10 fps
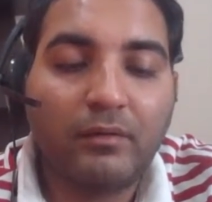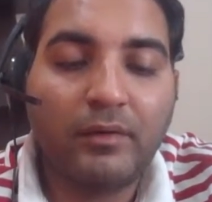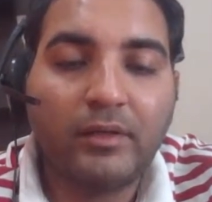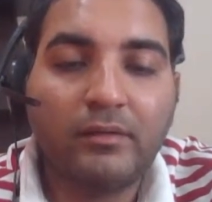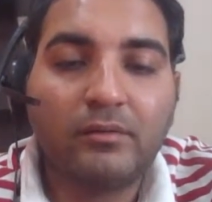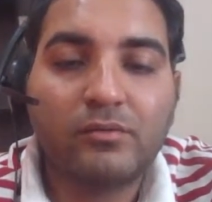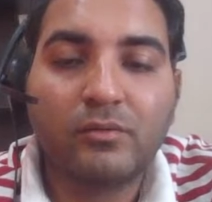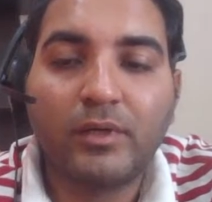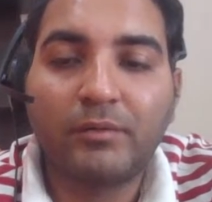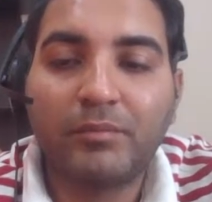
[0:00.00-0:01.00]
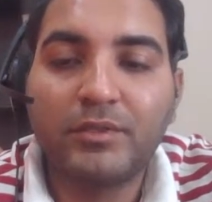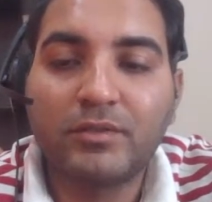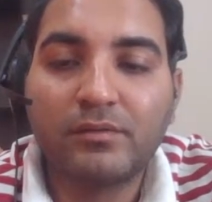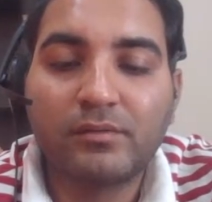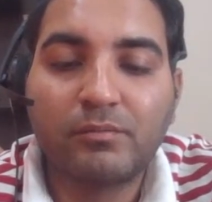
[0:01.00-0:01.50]
right? So let me
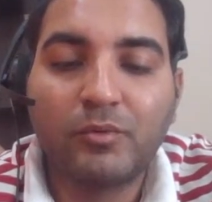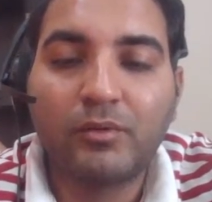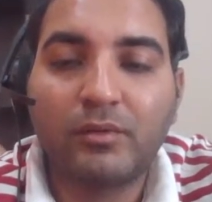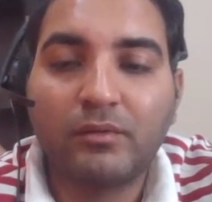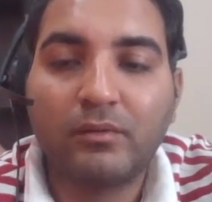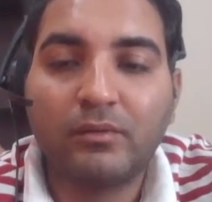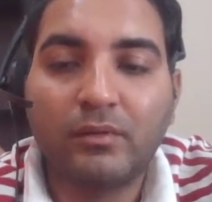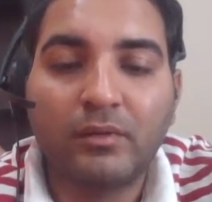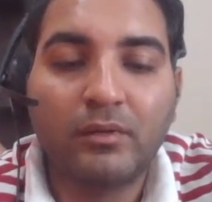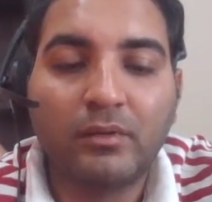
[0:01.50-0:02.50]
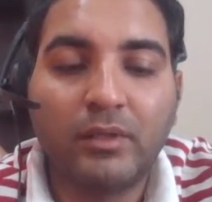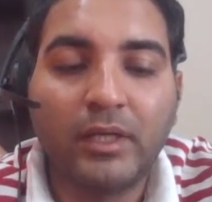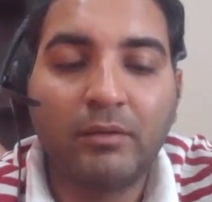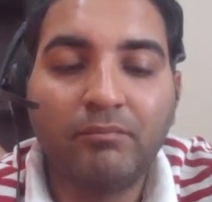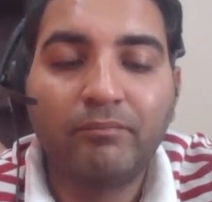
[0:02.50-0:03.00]
just put the
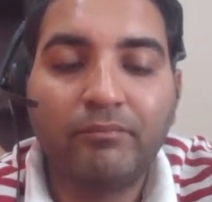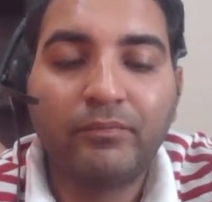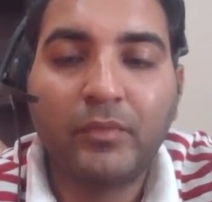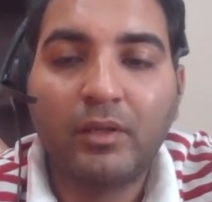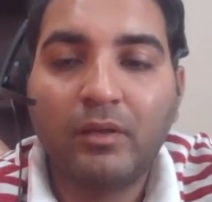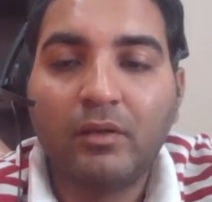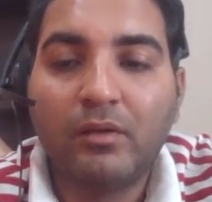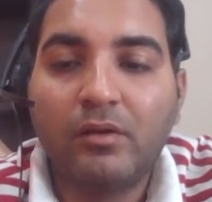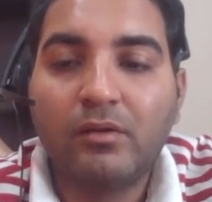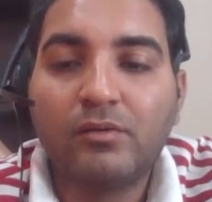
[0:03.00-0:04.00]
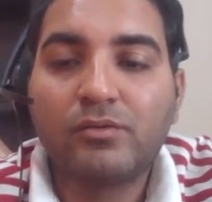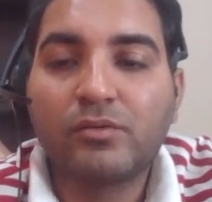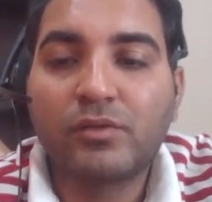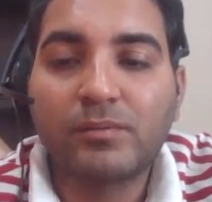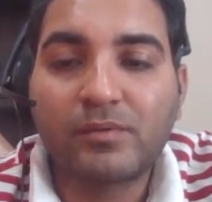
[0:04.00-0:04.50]
name.
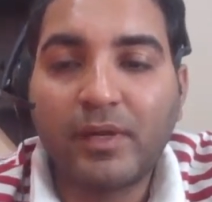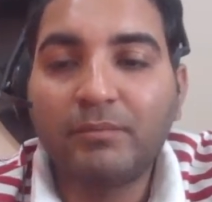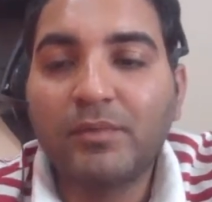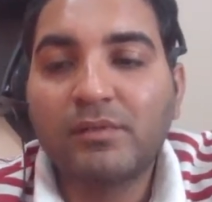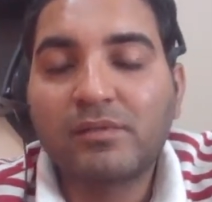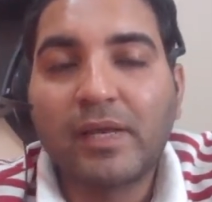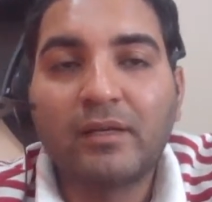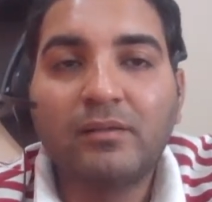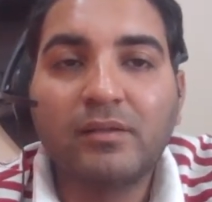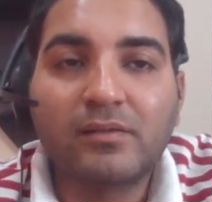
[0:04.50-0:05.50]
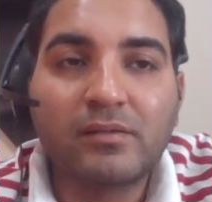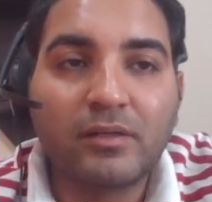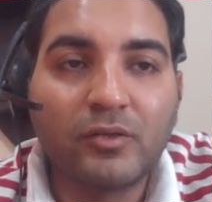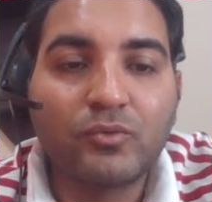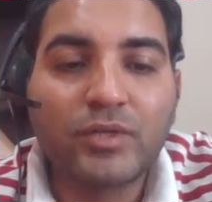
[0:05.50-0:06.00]
So subscribe this channel. This is a
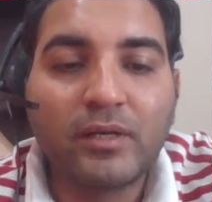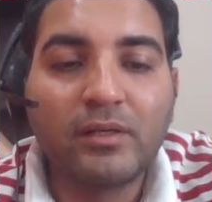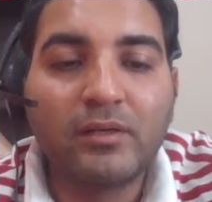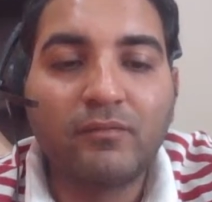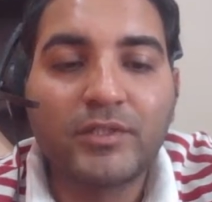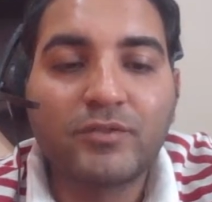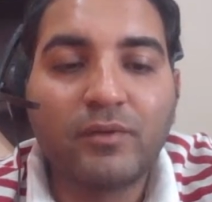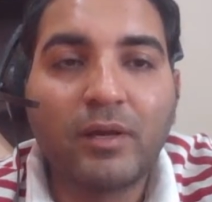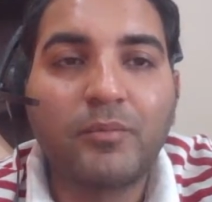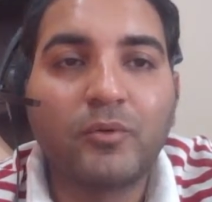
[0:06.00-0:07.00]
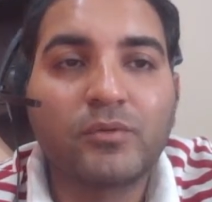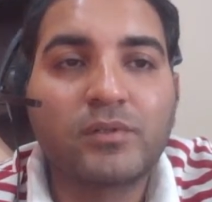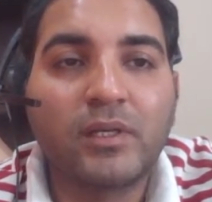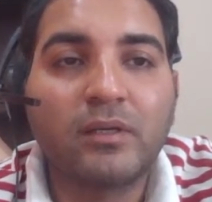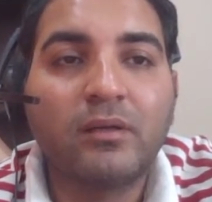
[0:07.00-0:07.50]
new channel in which we are
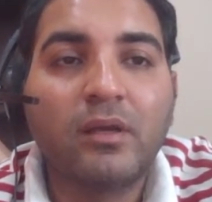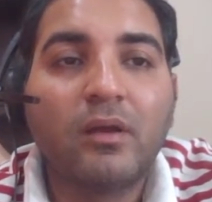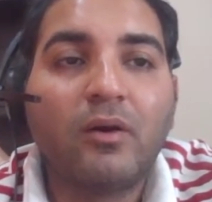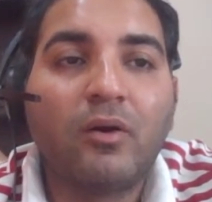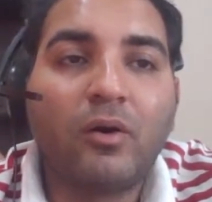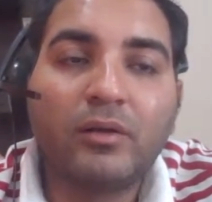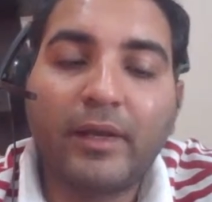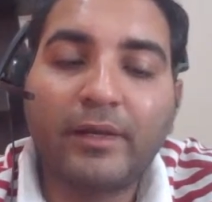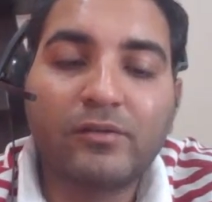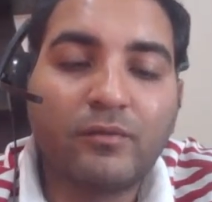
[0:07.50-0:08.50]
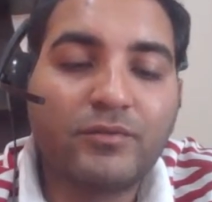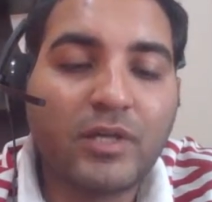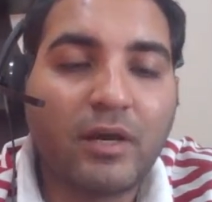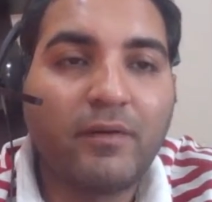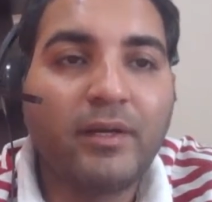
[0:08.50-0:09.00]
posting all kinds of
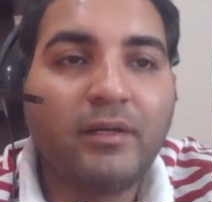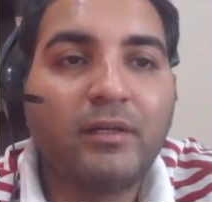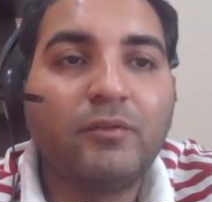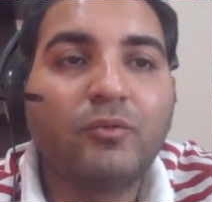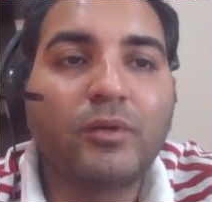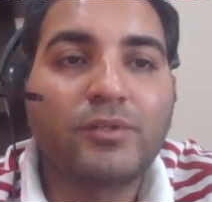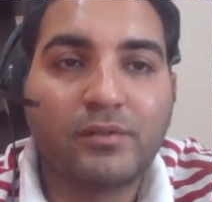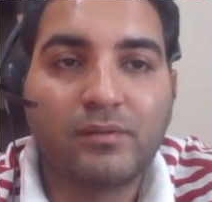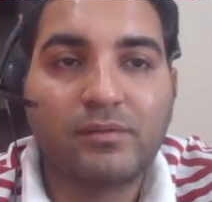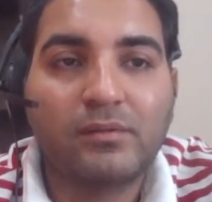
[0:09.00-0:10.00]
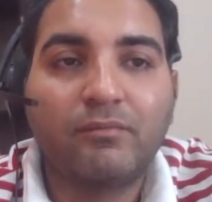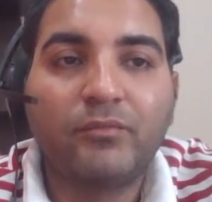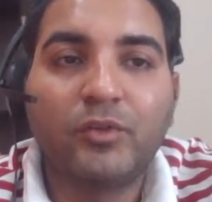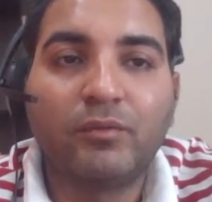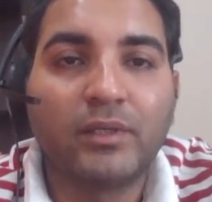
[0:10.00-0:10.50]
Java interview questions
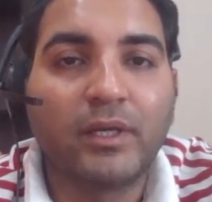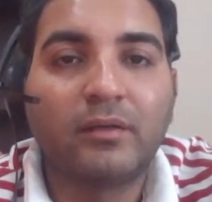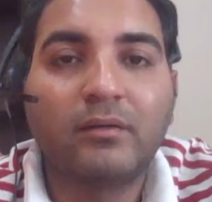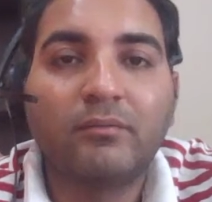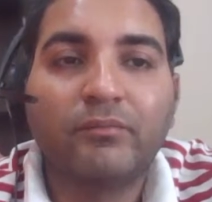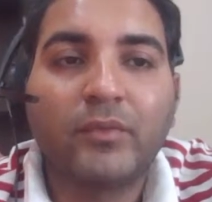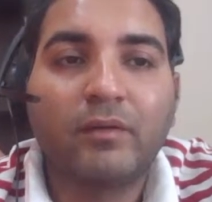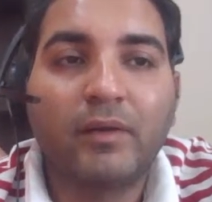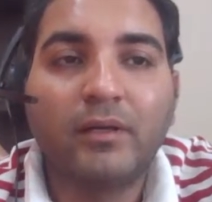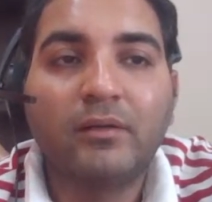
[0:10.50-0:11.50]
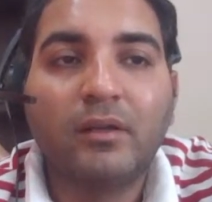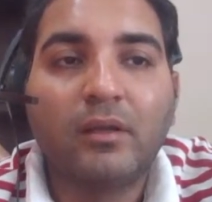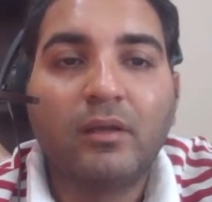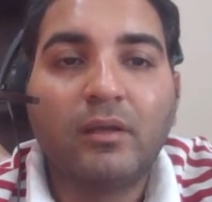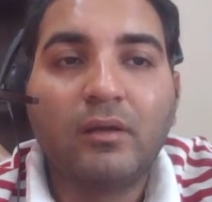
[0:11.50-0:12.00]
you will get
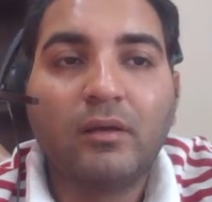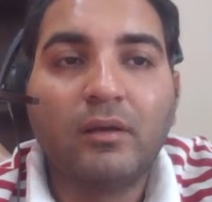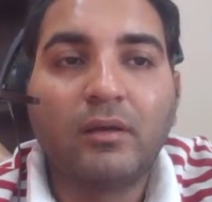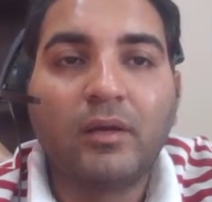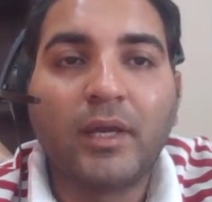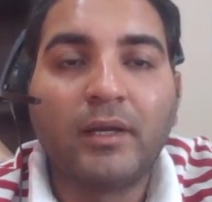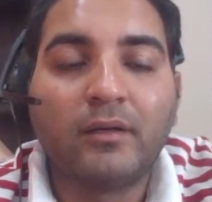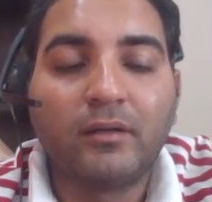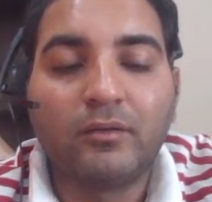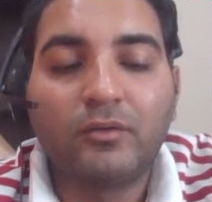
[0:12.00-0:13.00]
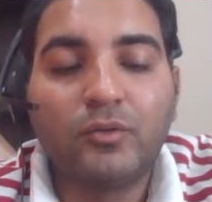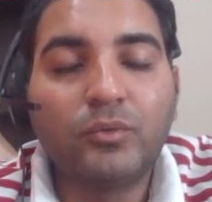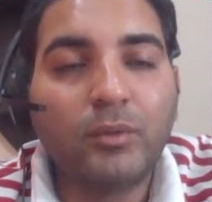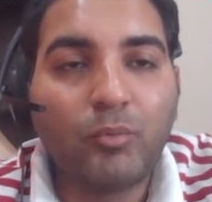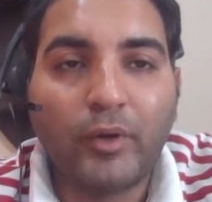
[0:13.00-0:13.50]
right and
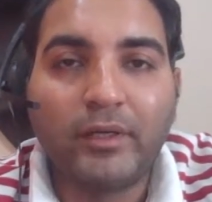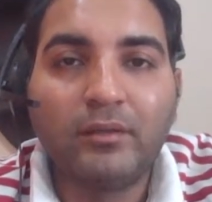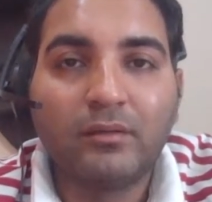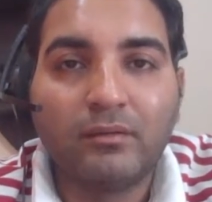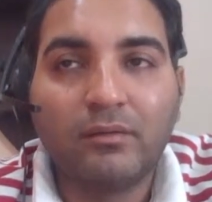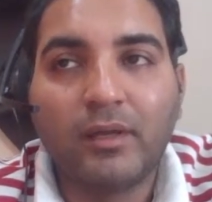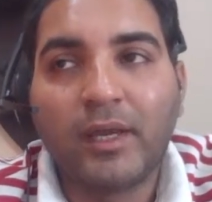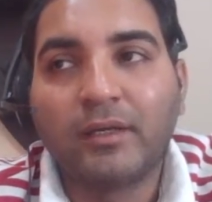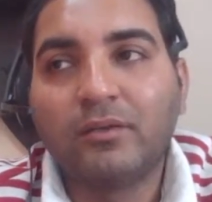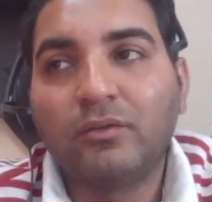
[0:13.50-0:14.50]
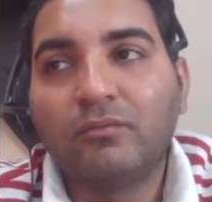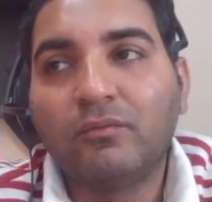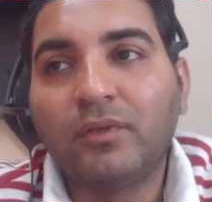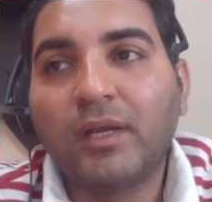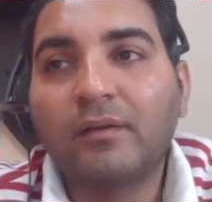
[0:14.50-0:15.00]
to the point and
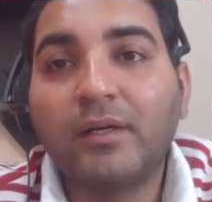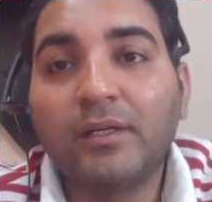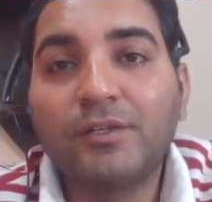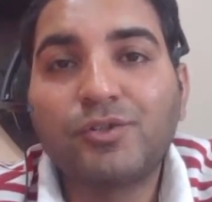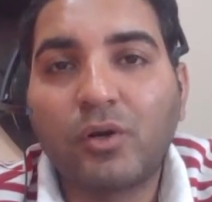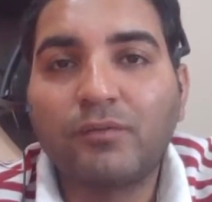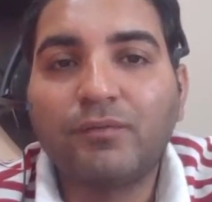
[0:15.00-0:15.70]
we are creating short